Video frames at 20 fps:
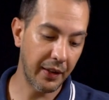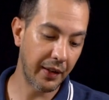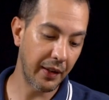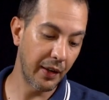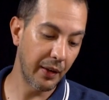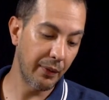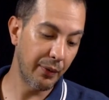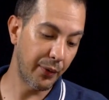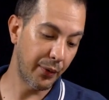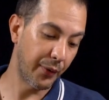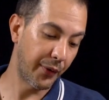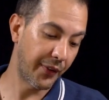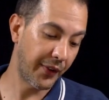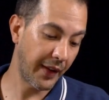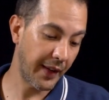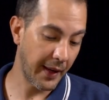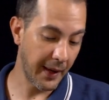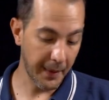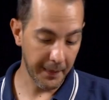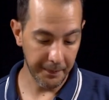care of your
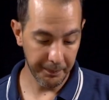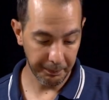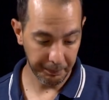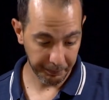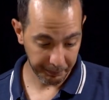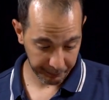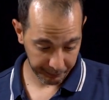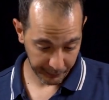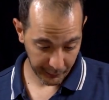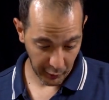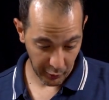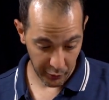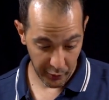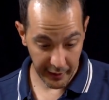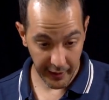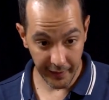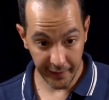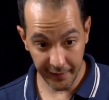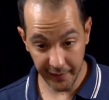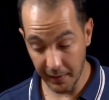saya, you
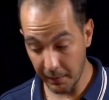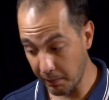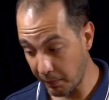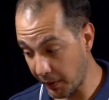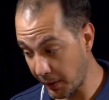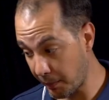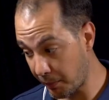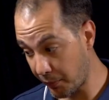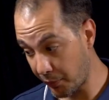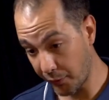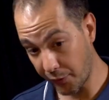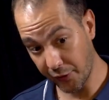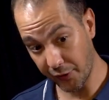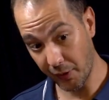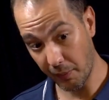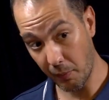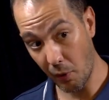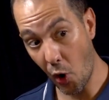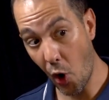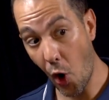can simply put
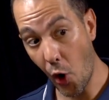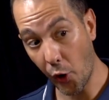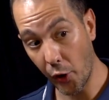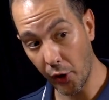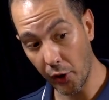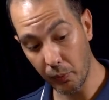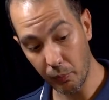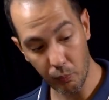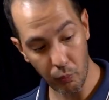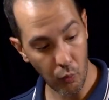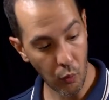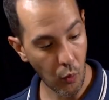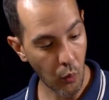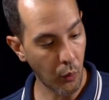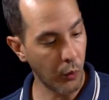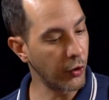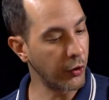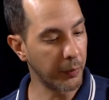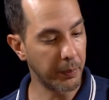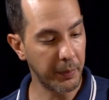some oil
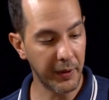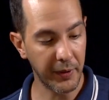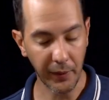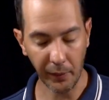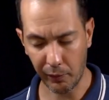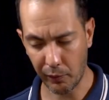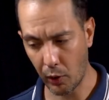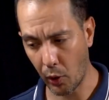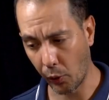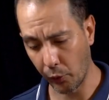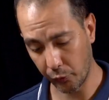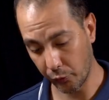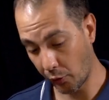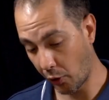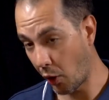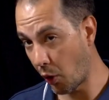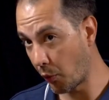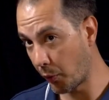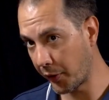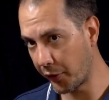with a piece of cloth
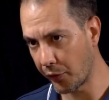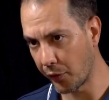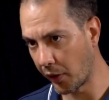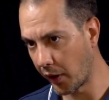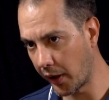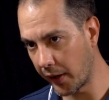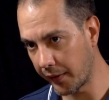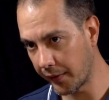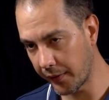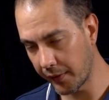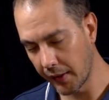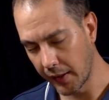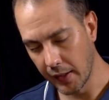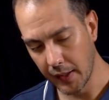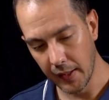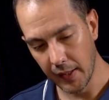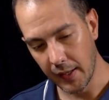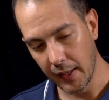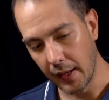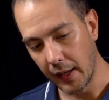or with your hands
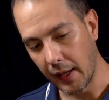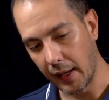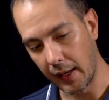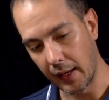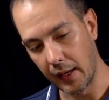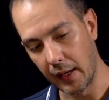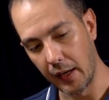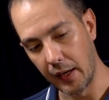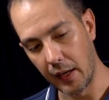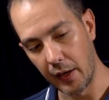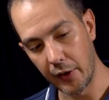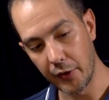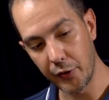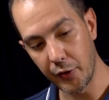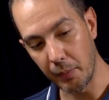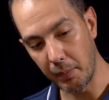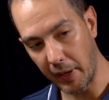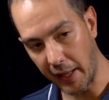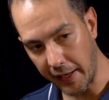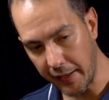on
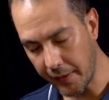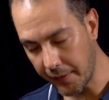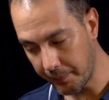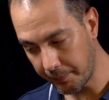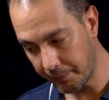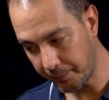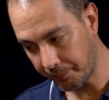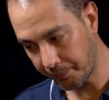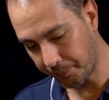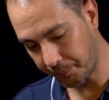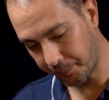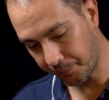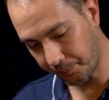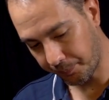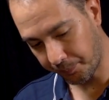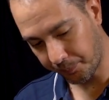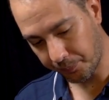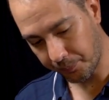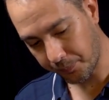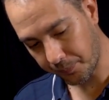the blade
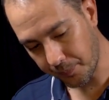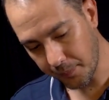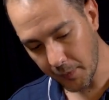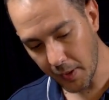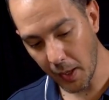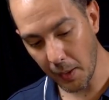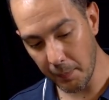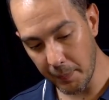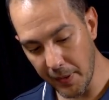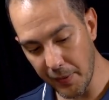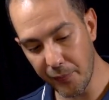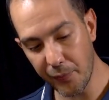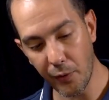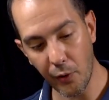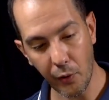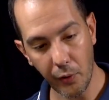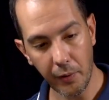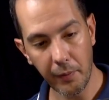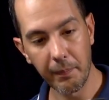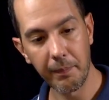
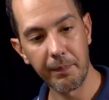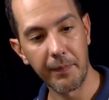before